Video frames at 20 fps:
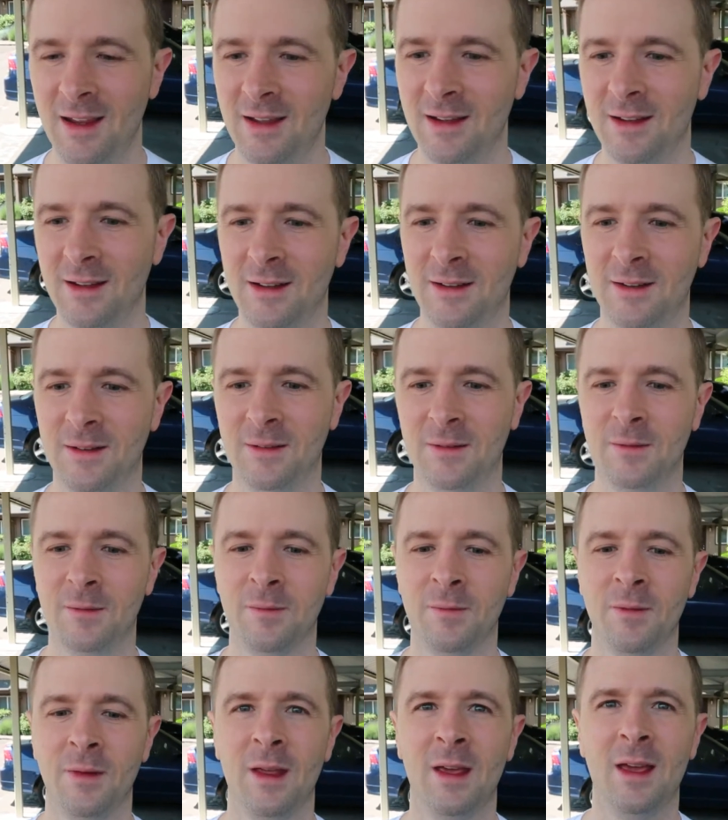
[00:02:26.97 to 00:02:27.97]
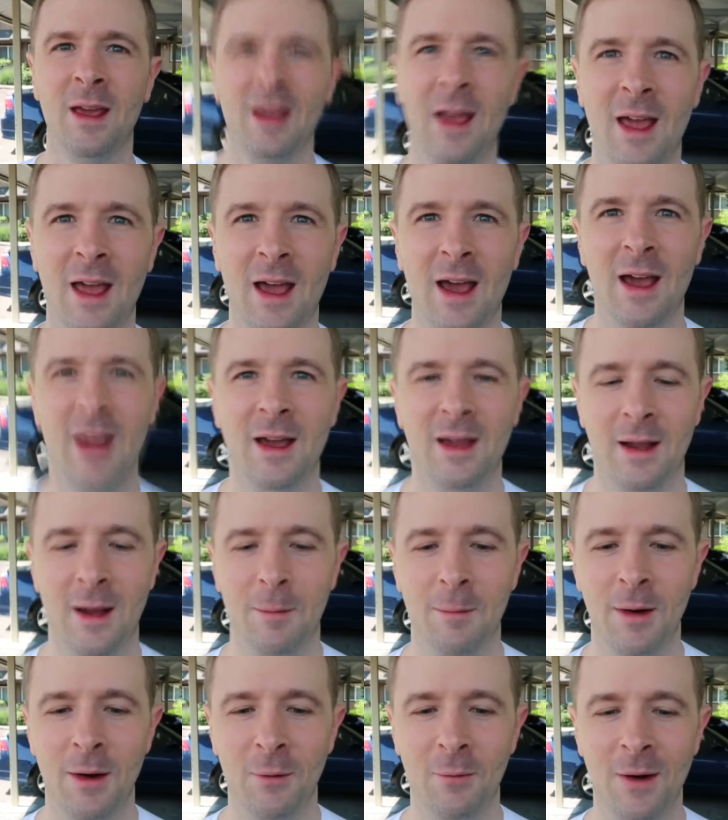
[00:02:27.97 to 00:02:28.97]
uh,
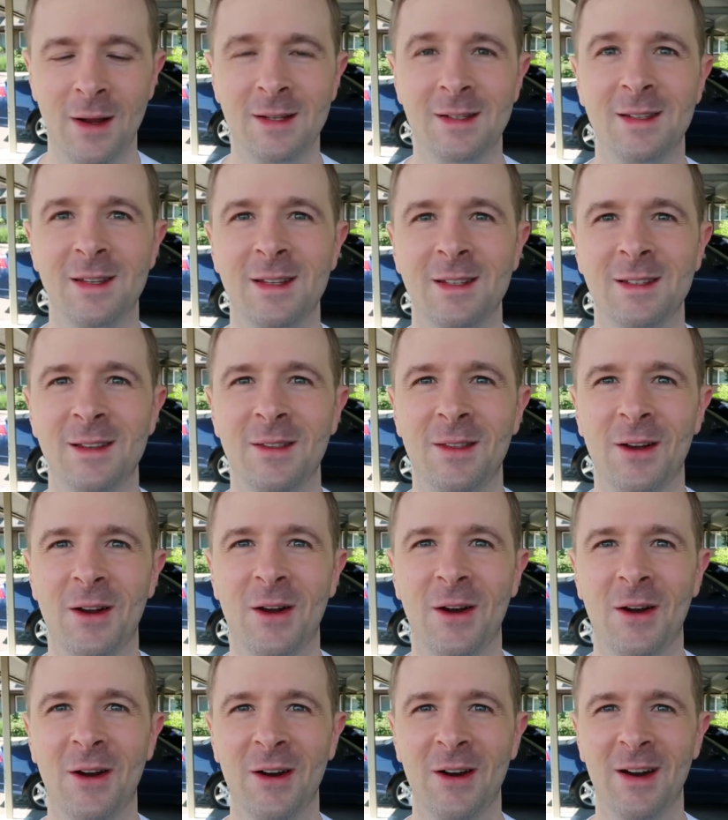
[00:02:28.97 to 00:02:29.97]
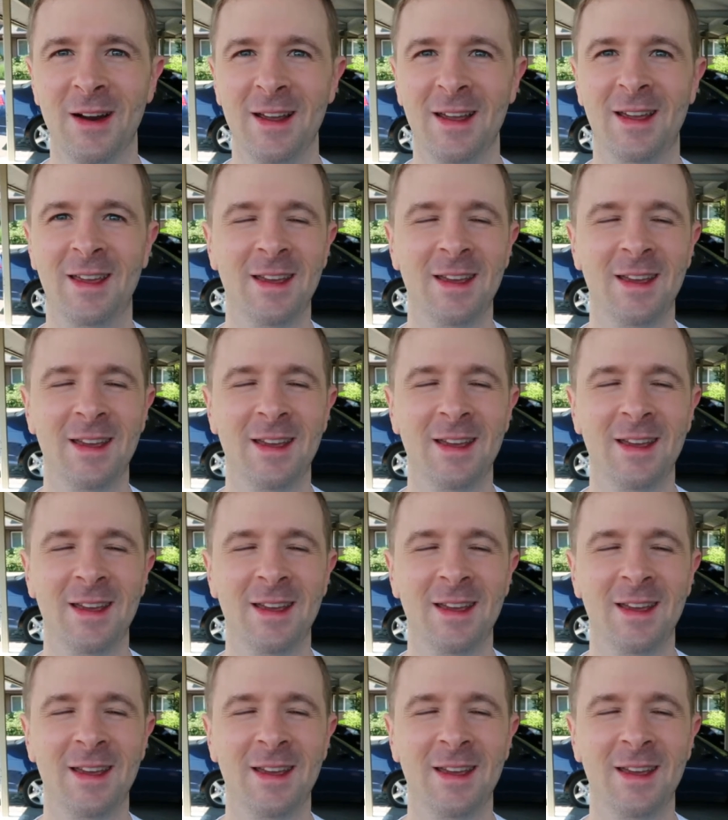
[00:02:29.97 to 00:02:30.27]
I'm gonna rest this on the car.